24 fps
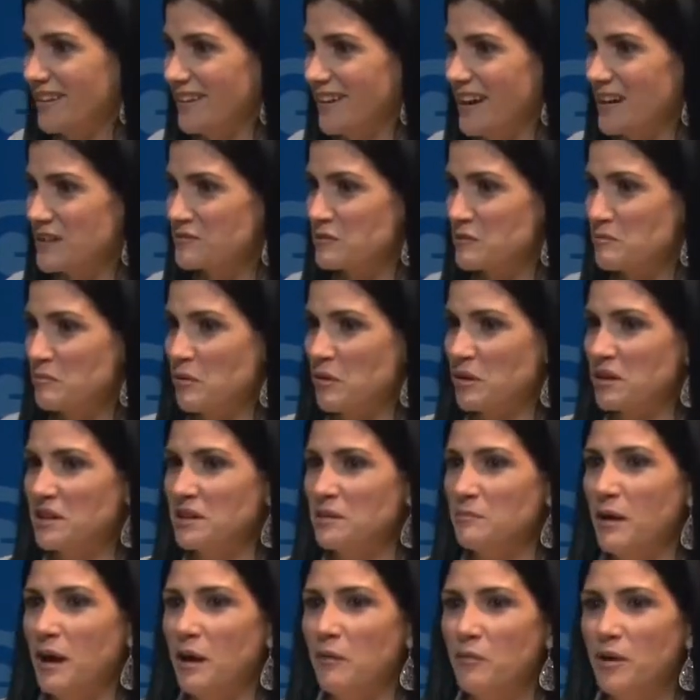and reporting
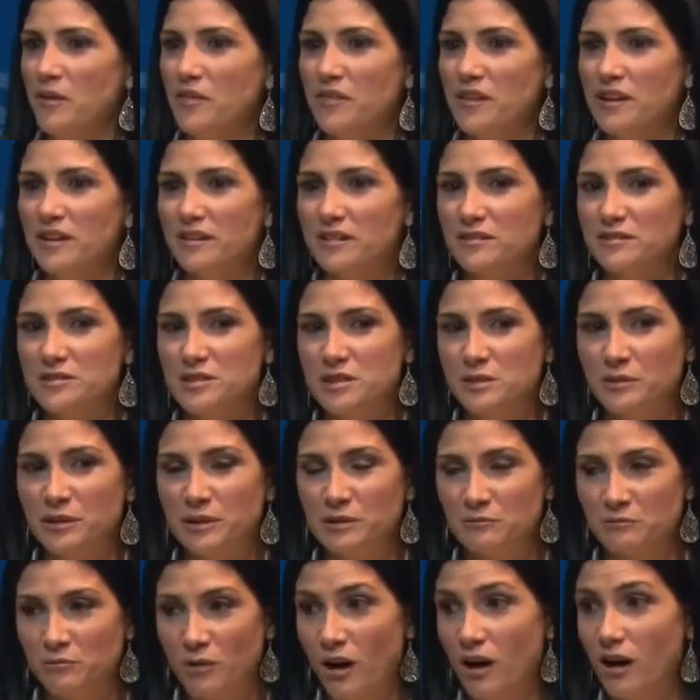about what they're
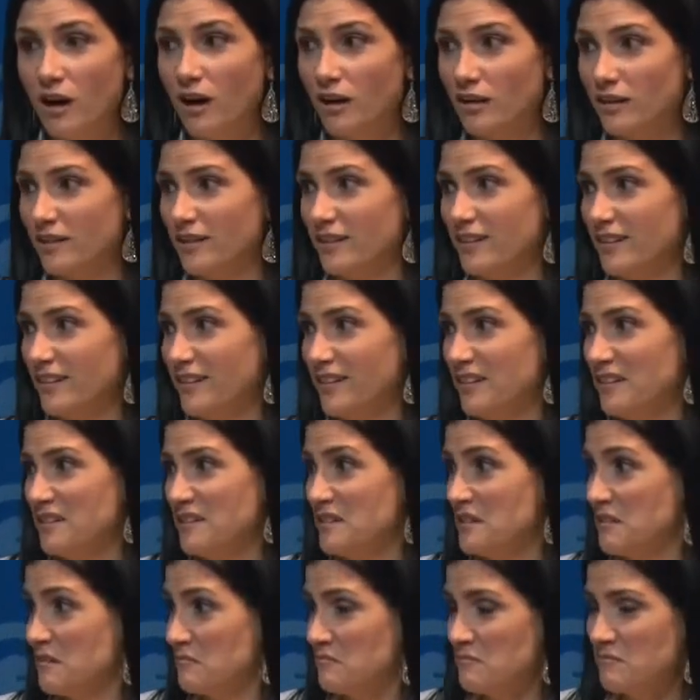doing wrong.
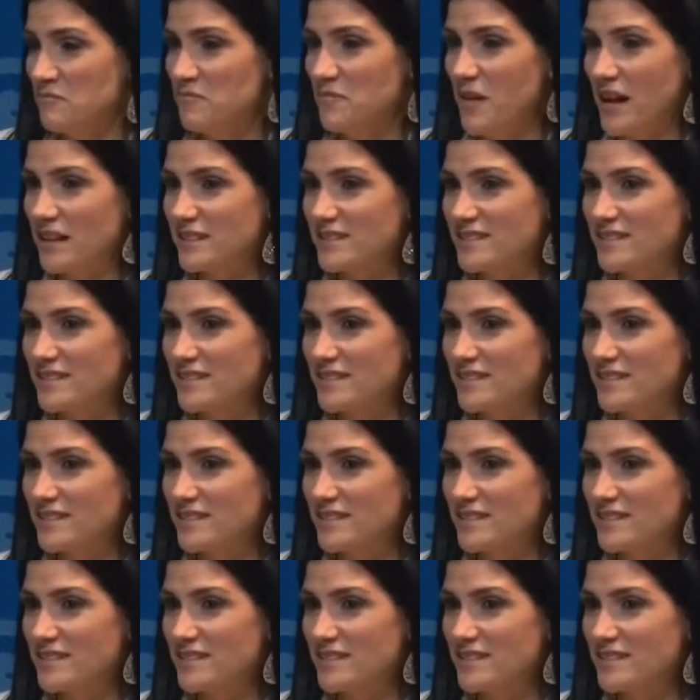That